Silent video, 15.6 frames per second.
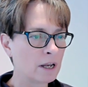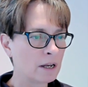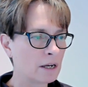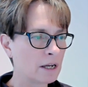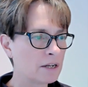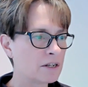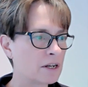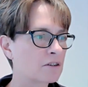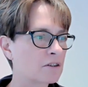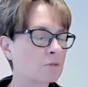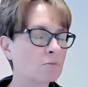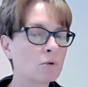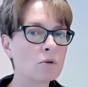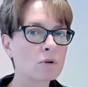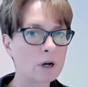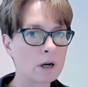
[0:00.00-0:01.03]
leading to
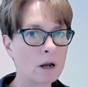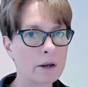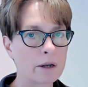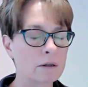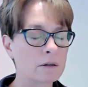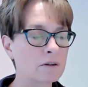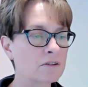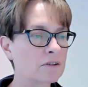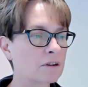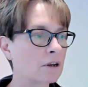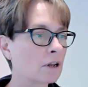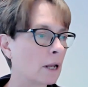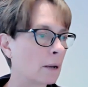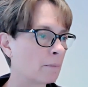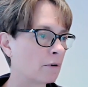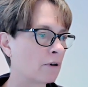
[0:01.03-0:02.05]
more clients and
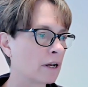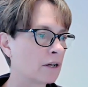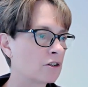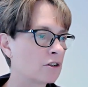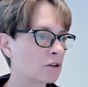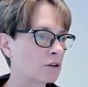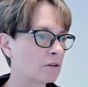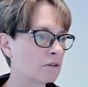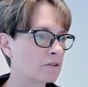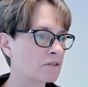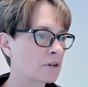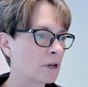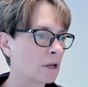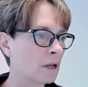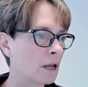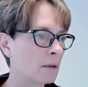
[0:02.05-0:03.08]
collaborations,
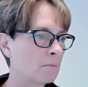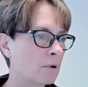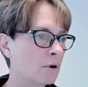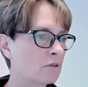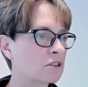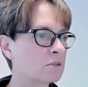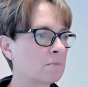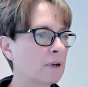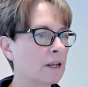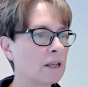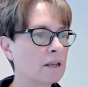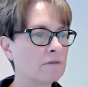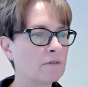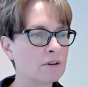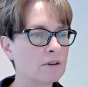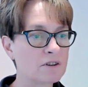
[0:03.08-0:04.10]
and possibly
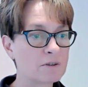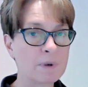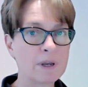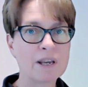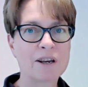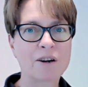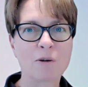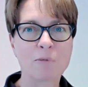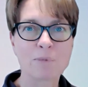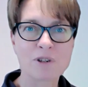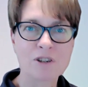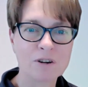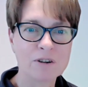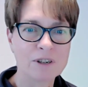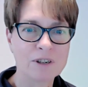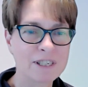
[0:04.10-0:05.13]
even speaking
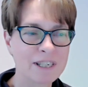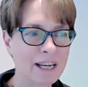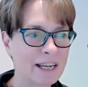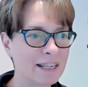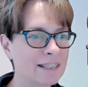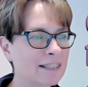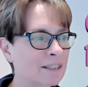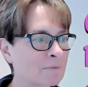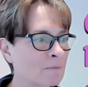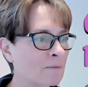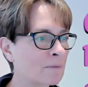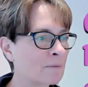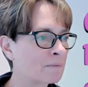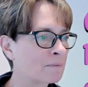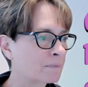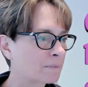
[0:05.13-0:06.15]
opportunities.
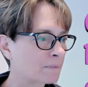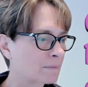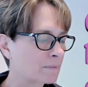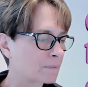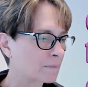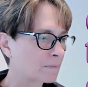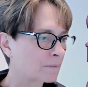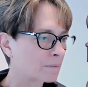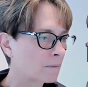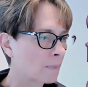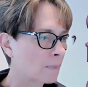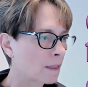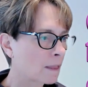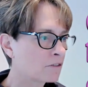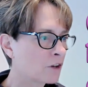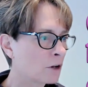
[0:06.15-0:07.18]

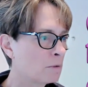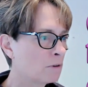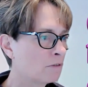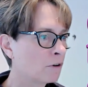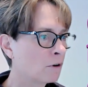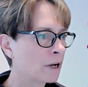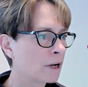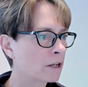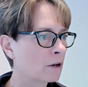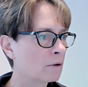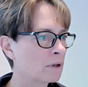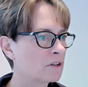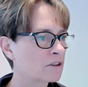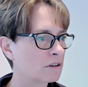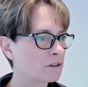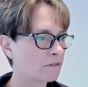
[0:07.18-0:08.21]
So before I go
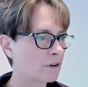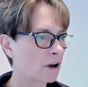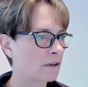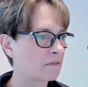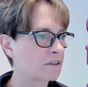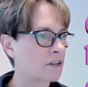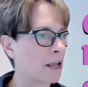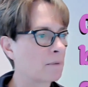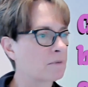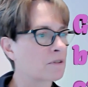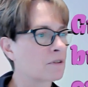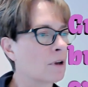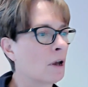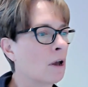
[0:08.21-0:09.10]
into the 5 steps